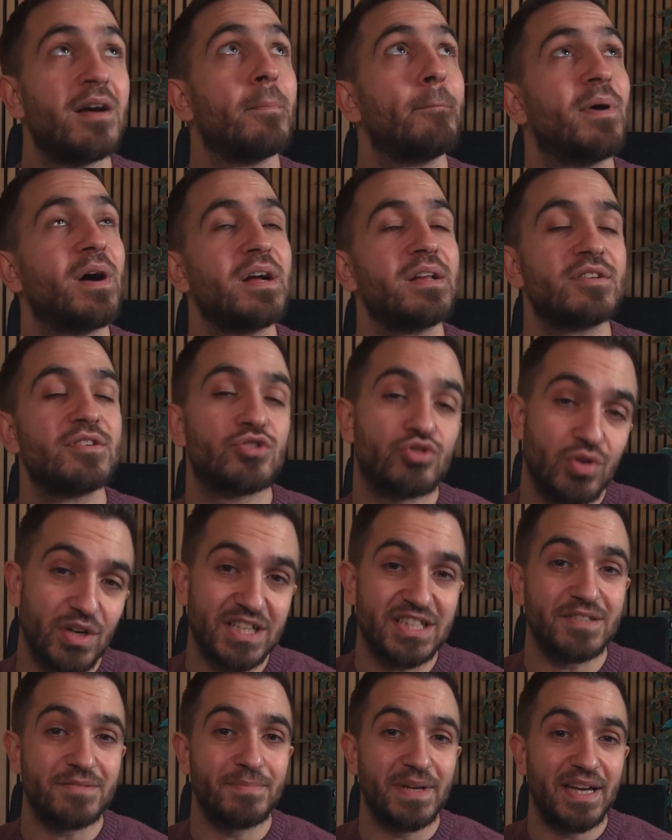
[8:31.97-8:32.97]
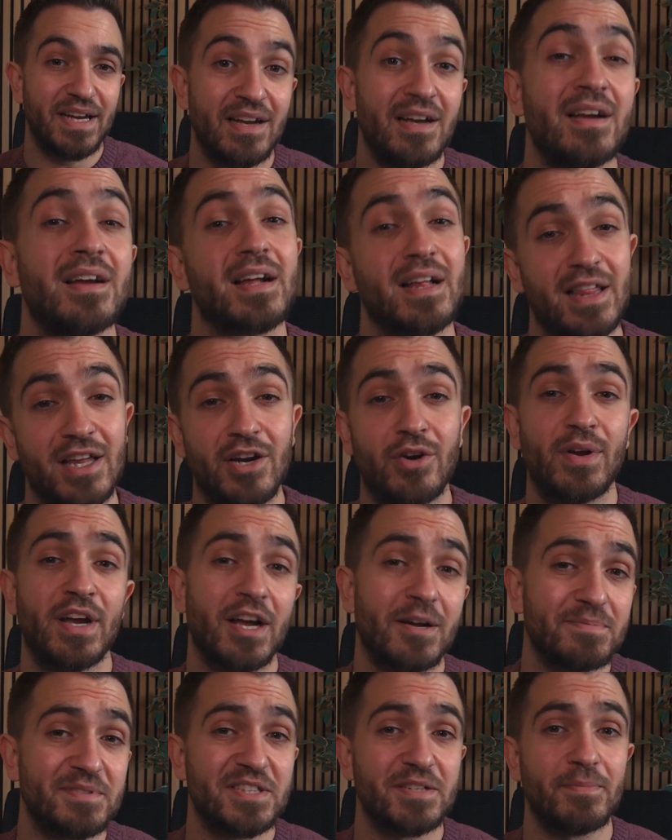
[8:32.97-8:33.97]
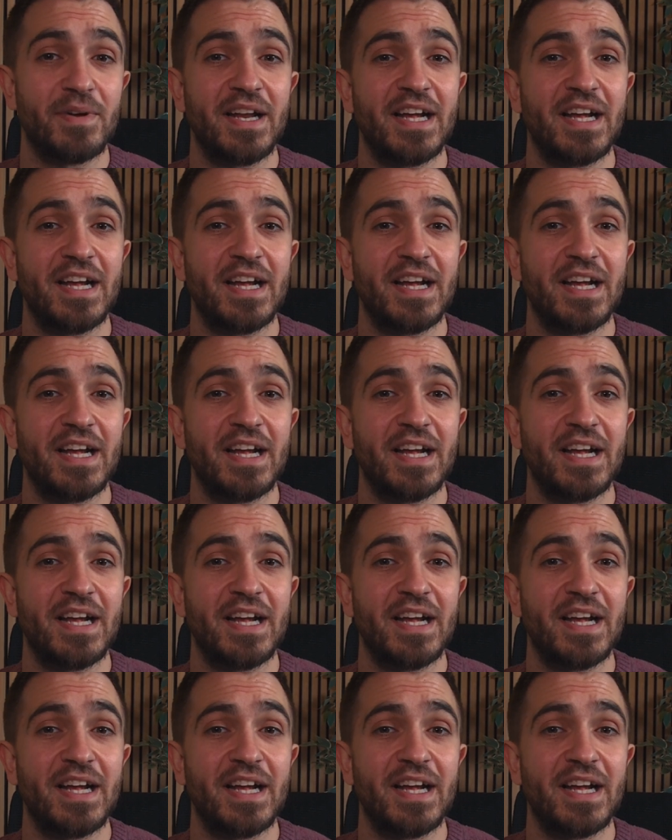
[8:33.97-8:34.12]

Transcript: But trust me, clearing up some of